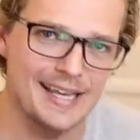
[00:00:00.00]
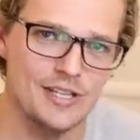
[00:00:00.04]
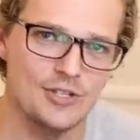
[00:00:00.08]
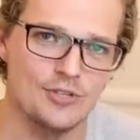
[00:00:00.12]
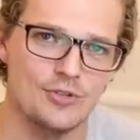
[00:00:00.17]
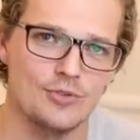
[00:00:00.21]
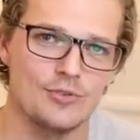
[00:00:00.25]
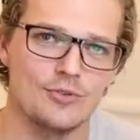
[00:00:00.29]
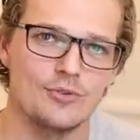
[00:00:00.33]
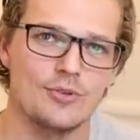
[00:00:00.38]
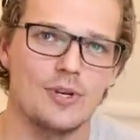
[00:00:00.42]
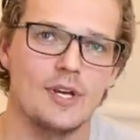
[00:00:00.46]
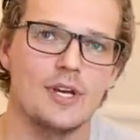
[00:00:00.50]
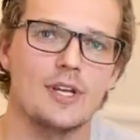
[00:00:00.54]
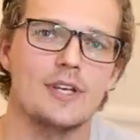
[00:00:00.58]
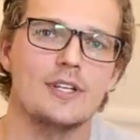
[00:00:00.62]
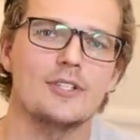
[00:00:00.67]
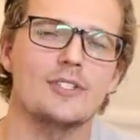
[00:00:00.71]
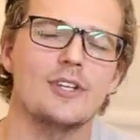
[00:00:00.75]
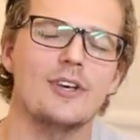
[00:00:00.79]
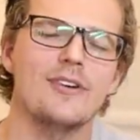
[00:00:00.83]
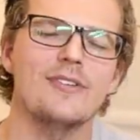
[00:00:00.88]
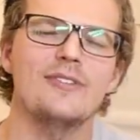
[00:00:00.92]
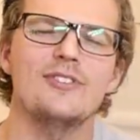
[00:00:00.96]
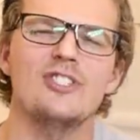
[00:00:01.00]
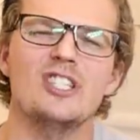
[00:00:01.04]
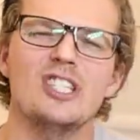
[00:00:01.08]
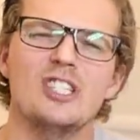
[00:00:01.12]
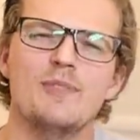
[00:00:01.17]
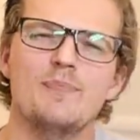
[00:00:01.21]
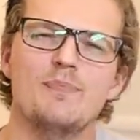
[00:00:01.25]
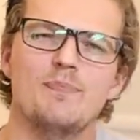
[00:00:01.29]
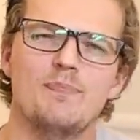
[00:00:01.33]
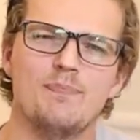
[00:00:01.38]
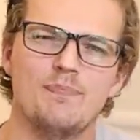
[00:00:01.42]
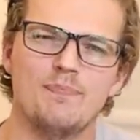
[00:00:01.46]
at you. So
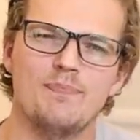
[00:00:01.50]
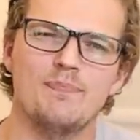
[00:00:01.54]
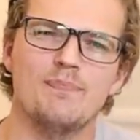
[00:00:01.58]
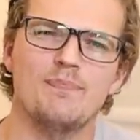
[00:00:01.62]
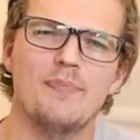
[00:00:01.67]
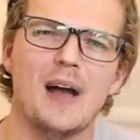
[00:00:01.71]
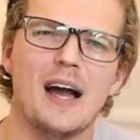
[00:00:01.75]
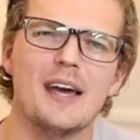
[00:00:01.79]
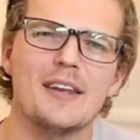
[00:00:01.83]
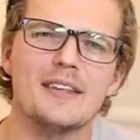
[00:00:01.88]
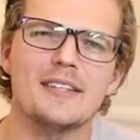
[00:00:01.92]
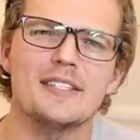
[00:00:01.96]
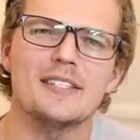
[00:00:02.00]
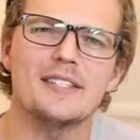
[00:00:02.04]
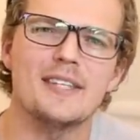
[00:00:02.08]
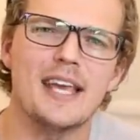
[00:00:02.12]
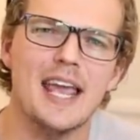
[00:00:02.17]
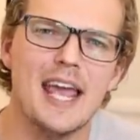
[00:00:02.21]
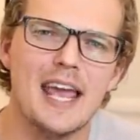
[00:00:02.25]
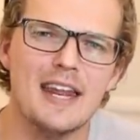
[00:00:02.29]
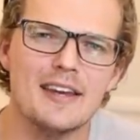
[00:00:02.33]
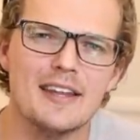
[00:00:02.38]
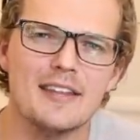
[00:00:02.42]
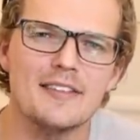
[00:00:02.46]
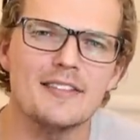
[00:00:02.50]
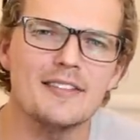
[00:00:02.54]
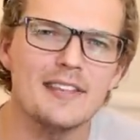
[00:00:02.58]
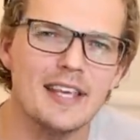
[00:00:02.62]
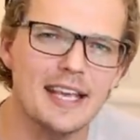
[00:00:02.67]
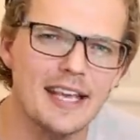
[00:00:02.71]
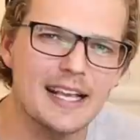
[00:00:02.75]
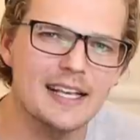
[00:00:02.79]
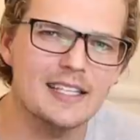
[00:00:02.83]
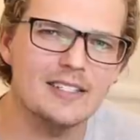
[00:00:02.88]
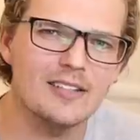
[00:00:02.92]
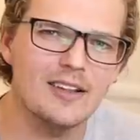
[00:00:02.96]
just understand that
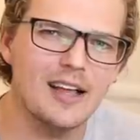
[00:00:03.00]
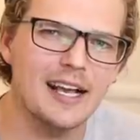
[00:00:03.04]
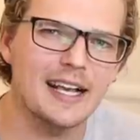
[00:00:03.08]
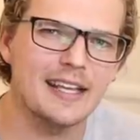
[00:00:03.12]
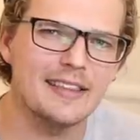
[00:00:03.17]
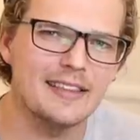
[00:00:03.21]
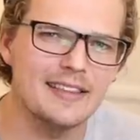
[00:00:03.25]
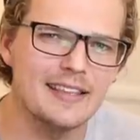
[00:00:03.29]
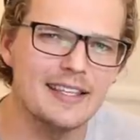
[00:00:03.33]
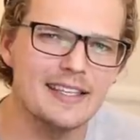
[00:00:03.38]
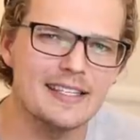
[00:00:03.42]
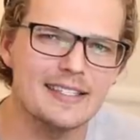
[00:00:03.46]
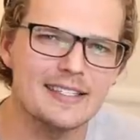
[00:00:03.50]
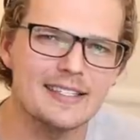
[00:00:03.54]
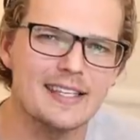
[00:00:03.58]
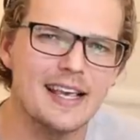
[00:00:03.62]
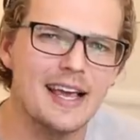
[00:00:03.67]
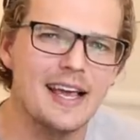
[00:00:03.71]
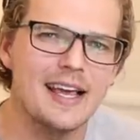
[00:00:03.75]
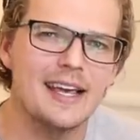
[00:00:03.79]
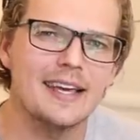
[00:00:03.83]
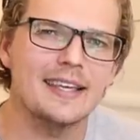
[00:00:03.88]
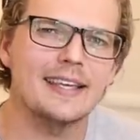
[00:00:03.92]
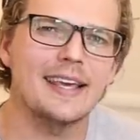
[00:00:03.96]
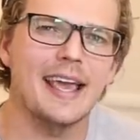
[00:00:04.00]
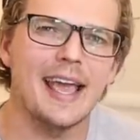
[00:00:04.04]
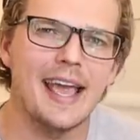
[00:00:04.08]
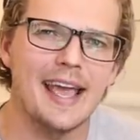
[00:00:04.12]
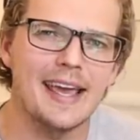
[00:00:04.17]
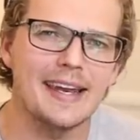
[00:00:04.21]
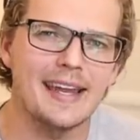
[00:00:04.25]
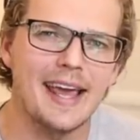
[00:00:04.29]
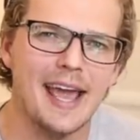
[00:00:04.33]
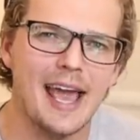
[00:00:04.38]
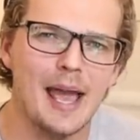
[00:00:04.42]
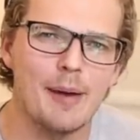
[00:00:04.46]
things like this
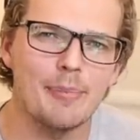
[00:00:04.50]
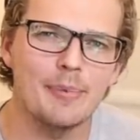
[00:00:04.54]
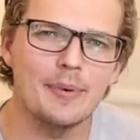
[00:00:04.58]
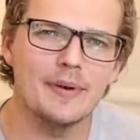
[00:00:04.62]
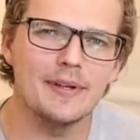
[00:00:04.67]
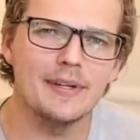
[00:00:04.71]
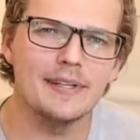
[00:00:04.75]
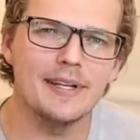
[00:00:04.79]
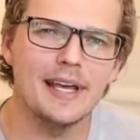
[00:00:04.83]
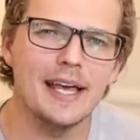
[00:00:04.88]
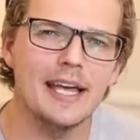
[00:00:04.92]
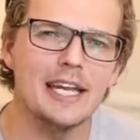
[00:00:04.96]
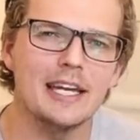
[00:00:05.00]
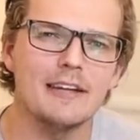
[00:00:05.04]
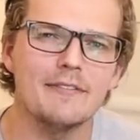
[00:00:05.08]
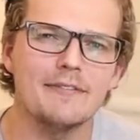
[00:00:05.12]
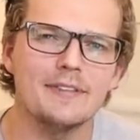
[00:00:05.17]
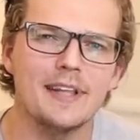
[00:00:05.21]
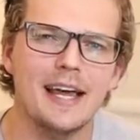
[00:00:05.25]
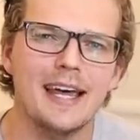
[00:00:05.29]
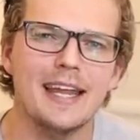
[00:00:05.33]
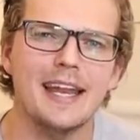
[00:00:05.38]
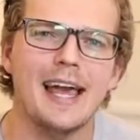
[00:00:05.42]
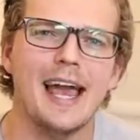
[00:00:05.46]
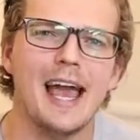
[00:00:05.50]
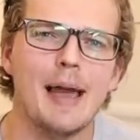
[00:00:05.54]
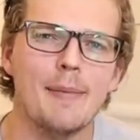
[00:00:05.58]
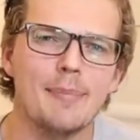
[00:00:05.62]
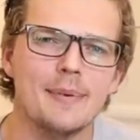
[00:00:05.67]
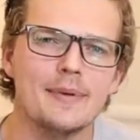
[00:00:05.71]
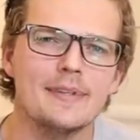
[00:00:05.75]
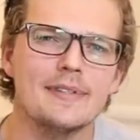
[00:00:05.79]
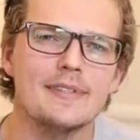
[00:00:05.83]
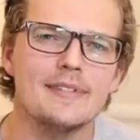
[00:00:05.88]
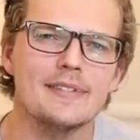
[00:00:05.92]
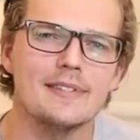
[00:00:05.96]
can happen. And if that
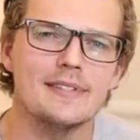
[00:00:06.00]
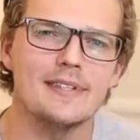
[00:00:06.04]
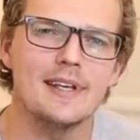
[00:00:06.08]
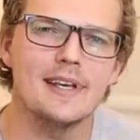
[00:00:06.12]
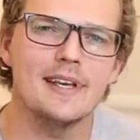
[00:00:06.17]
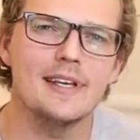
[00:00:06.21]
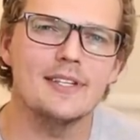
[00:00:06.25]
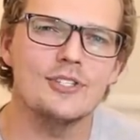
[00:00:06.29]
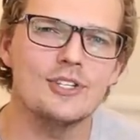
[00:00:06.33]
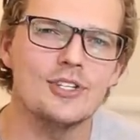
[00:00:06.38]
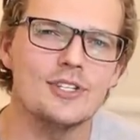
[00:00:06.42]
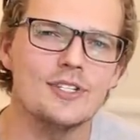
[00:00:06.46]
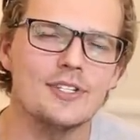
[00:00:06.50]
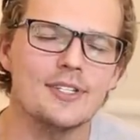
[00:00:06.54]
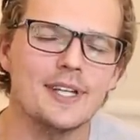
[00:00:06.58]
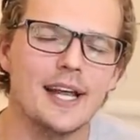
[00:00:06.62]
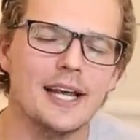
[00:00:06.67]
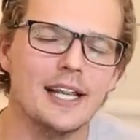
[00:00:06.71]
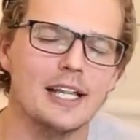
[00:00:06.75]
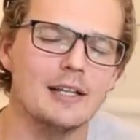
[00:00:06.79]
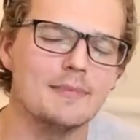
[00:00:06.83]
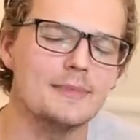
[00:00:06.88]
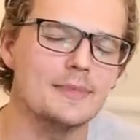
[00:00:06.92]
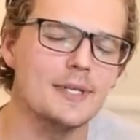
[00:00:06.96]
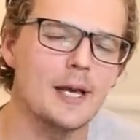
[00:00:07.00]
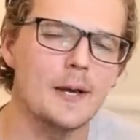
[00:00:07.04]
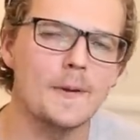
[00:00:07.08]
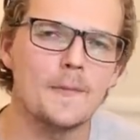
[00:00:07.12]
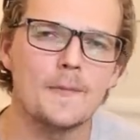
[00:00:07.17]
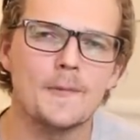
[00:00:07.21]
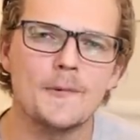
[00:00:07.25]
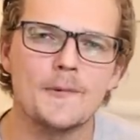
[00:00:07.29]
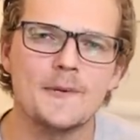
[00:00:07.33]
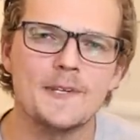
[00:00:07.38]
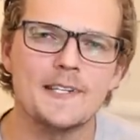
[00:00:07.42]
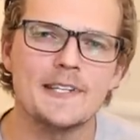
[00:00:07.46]
happens, just tell them
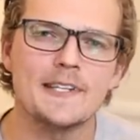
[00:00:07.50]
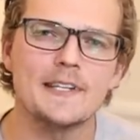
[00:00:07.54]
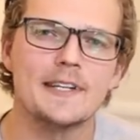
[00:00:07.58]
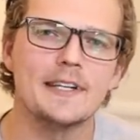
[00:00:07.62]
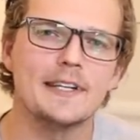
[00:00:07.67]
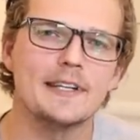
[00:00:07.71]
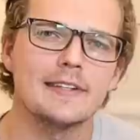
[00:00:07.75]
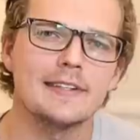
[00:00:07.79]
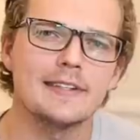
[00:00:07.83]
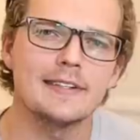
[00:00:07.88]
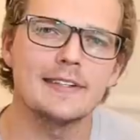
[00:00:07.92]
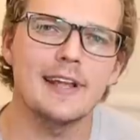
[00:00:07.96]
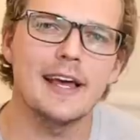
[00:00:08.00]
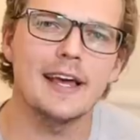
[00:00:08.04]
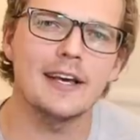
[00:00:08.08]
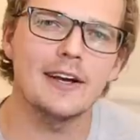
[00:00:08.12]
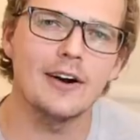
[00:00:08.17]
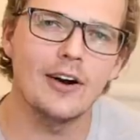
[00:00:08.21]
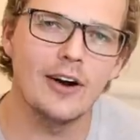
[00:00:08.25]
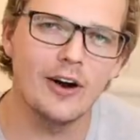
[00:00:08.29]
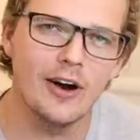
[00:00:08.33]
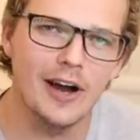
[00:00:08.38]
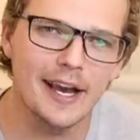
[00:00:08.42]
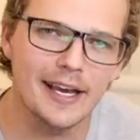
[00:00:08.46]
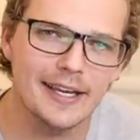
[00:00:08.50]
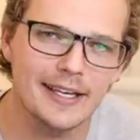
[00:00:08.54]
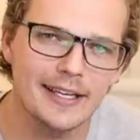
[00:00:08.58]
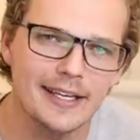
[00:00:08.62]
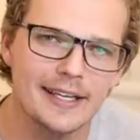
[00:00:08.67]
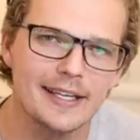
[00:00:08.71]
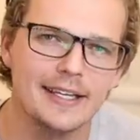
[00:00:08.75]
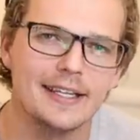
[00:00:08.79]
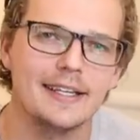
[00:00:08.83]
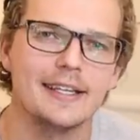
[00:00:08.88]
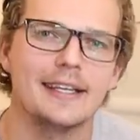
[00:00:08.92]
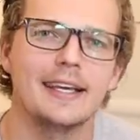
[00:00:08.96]
to take a hike
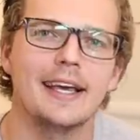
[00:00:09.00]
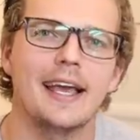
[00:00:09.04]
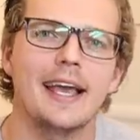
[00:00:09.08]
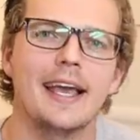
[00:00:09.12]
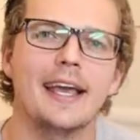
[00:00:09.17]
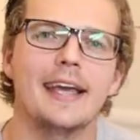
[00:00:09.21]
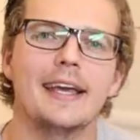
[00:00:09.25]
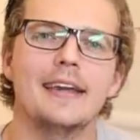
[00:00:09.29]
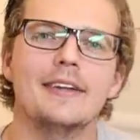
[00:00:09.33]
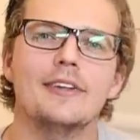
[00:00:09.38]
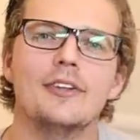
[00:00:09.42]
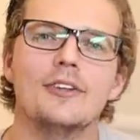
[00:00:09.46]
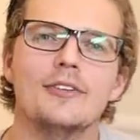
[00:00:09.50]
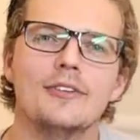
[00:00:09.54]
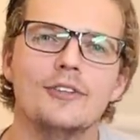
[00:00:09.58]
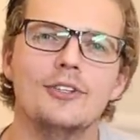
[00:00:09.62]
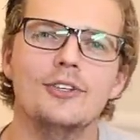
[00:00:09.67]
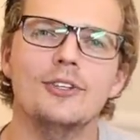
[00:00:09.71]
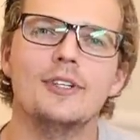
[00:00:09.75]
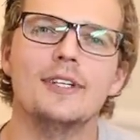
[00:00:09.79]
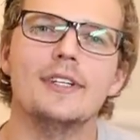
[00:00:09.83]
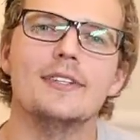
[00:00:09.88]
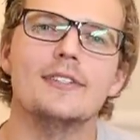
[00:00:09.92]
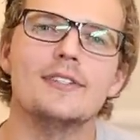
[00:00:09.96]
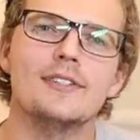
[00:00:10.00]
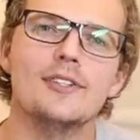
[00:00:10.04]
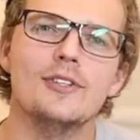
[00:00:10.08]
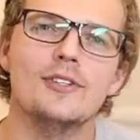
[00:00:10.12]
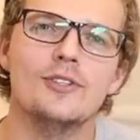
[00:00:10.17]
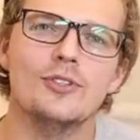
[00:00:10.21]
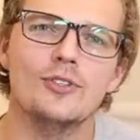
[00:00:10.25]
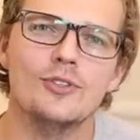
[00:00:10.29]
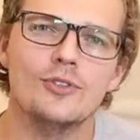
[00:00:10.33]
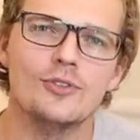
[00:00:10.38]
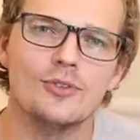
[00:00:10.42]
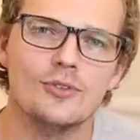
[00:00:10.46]
and you just
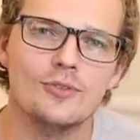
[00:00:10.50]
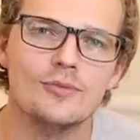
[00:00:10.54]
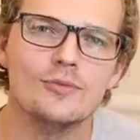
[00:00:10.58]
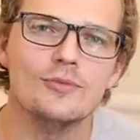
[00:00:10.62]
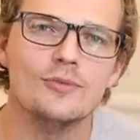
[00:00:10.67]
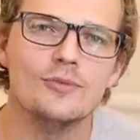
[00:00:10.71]
continue